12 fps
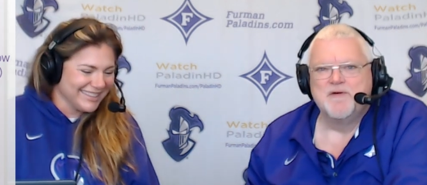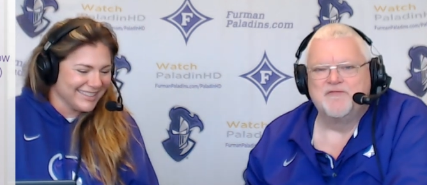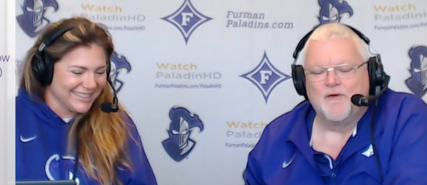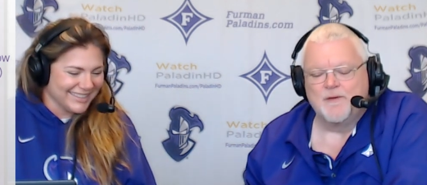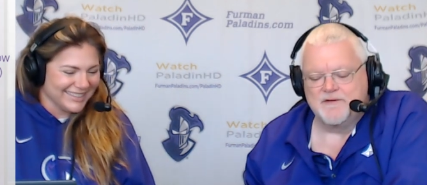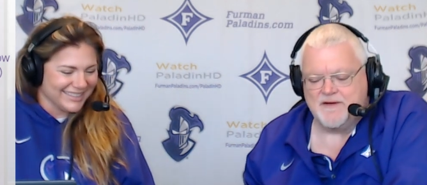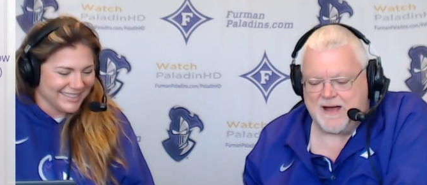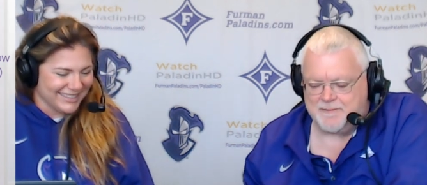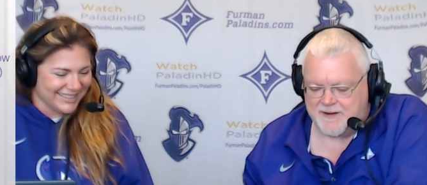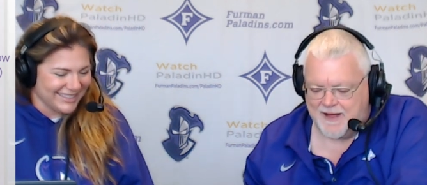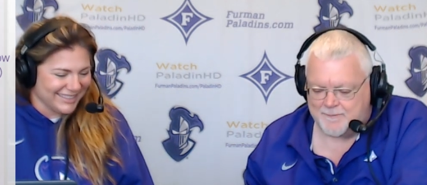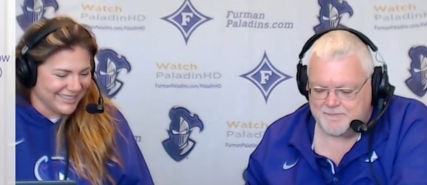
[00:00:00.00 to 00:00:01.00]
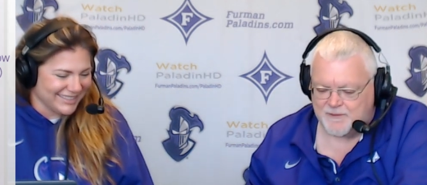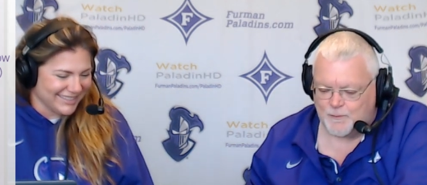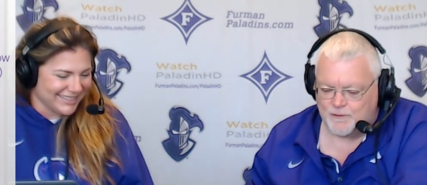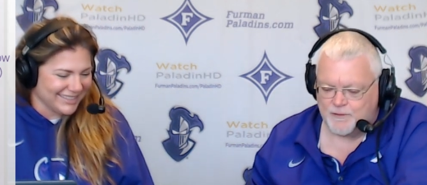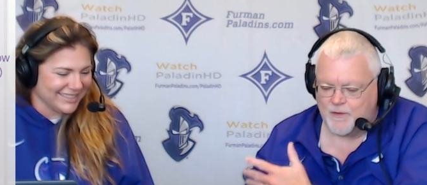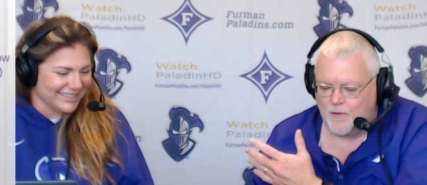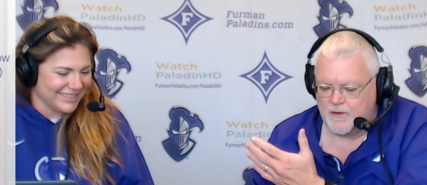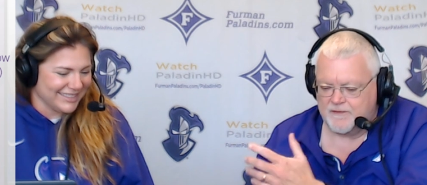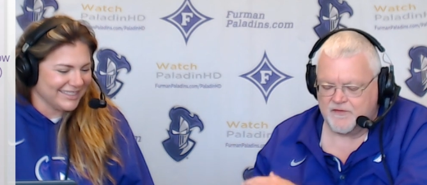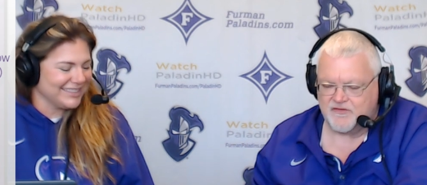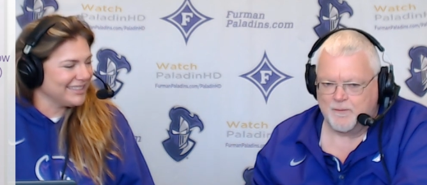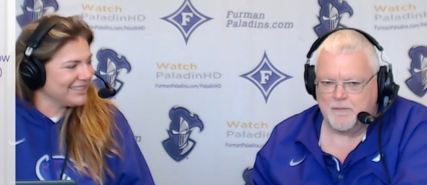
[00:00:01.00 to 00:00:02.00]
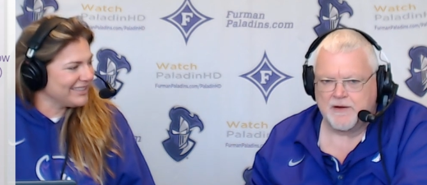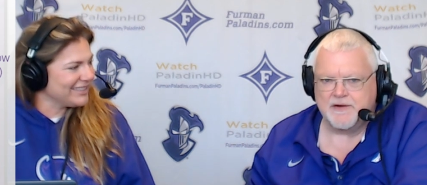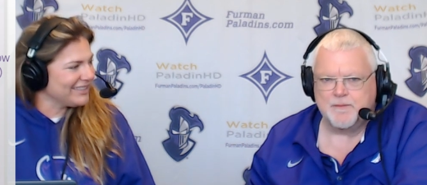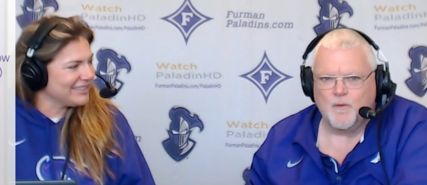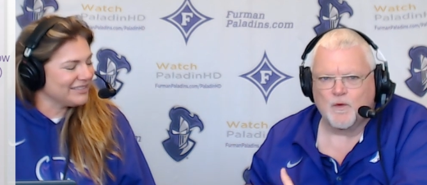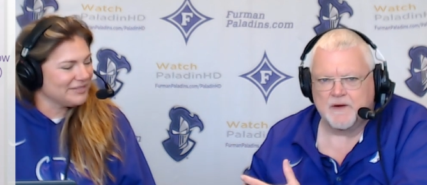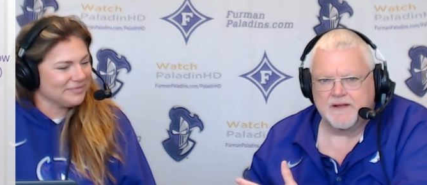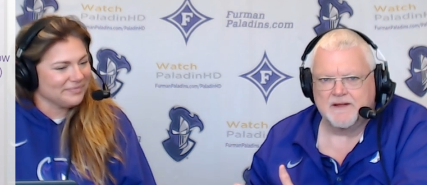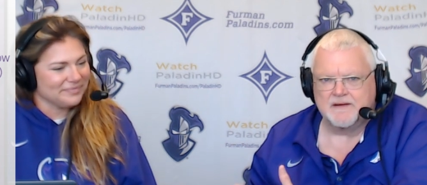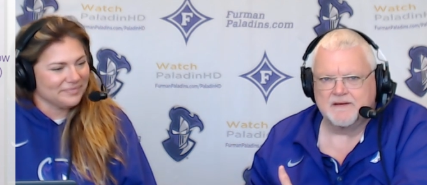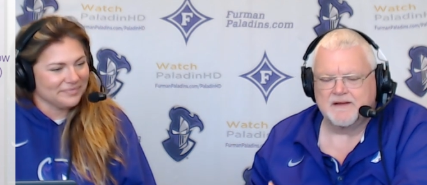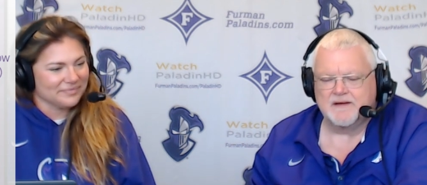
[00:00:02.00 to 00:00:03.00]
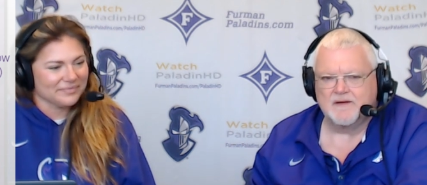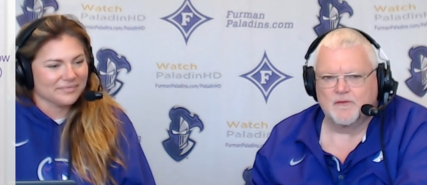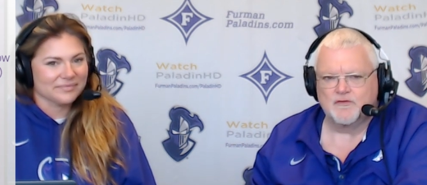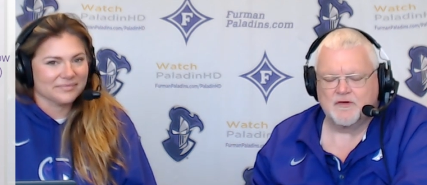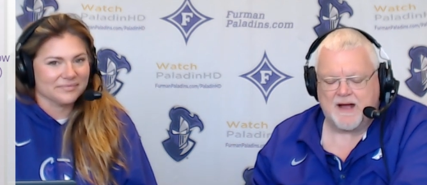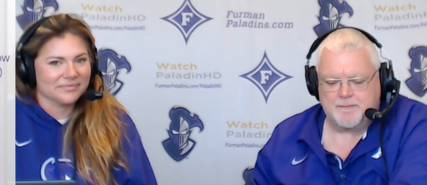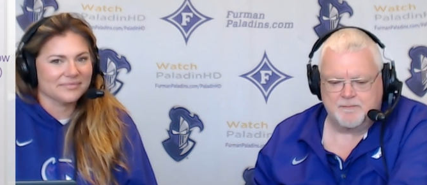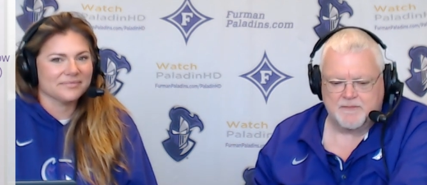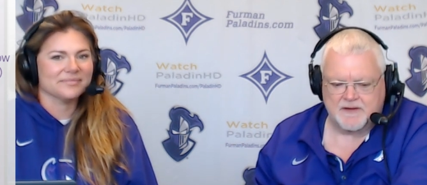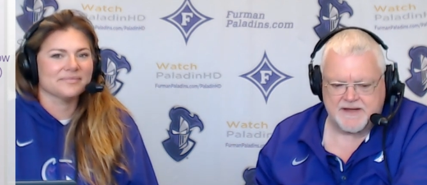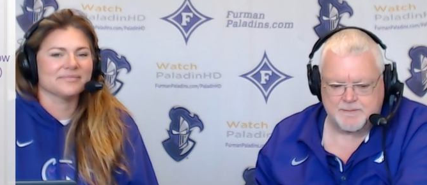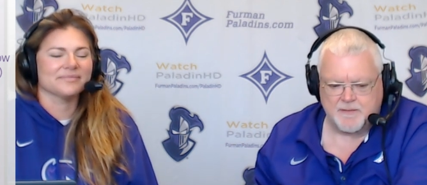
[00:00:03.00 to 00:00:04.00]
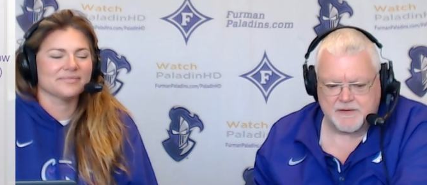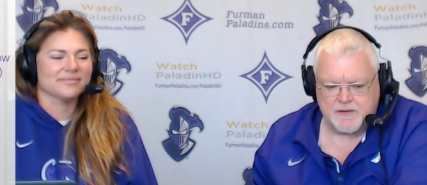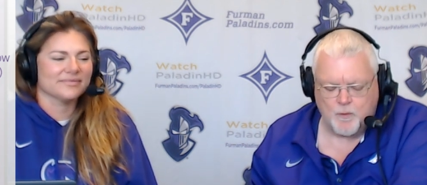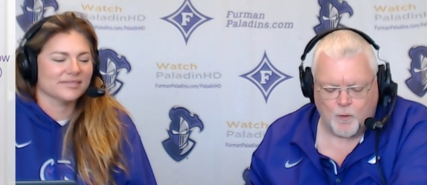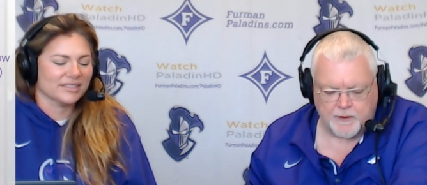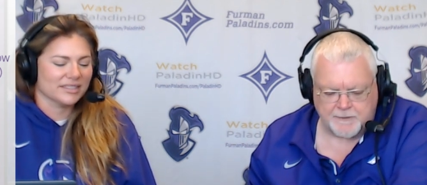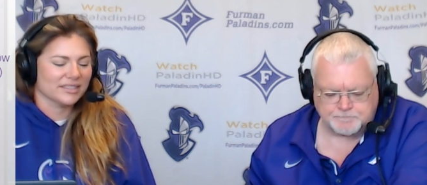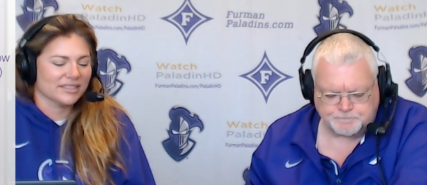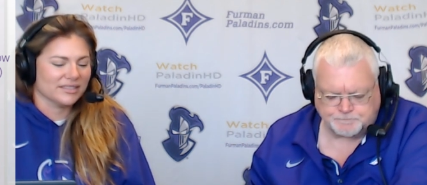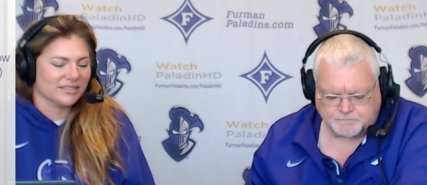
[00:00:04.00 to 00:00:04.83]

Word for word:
Speaker 1: Before we wrap it up, we're recording this on Monday morning and, and it'll drop late Monday morning.